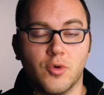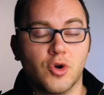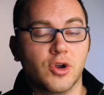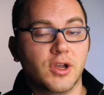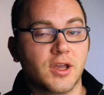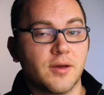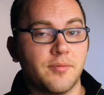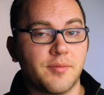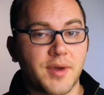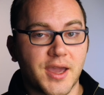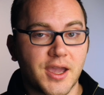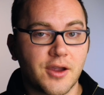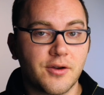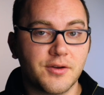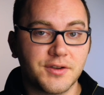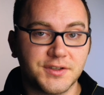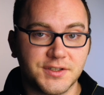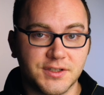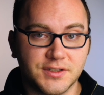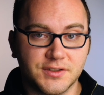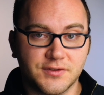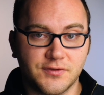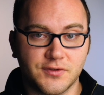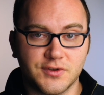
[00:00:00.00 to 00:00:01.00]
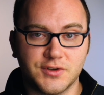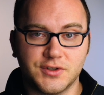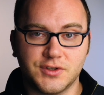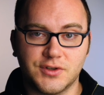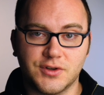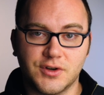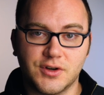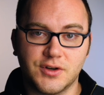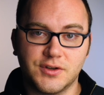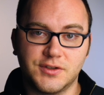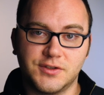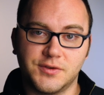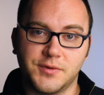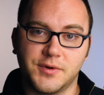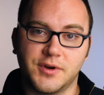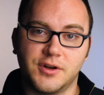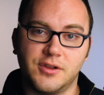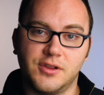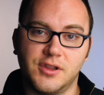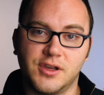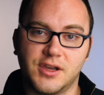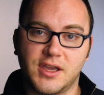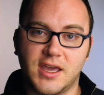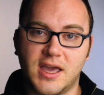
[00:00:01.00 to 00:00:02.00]
More comparisons for sure, so we're
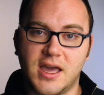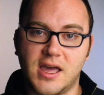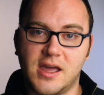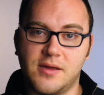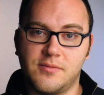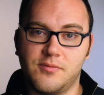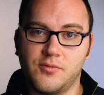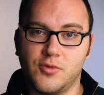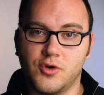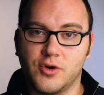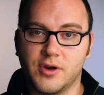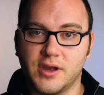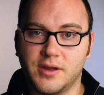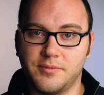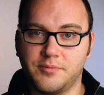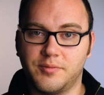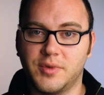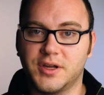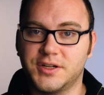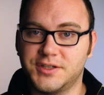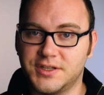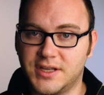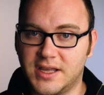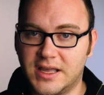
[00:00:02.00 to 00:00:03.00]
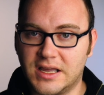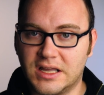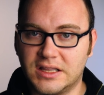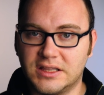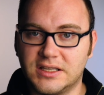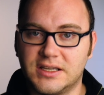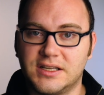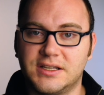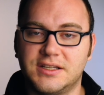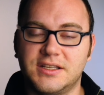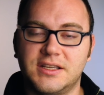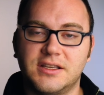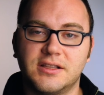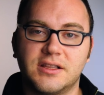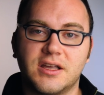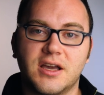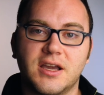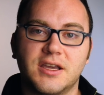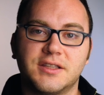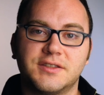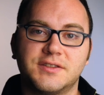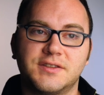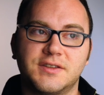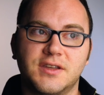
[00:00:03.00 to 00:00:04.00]
gonna look at more budget LED
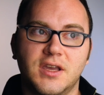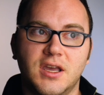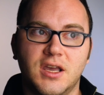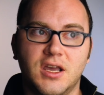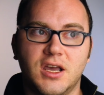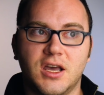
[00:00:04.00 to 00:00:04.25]
lights,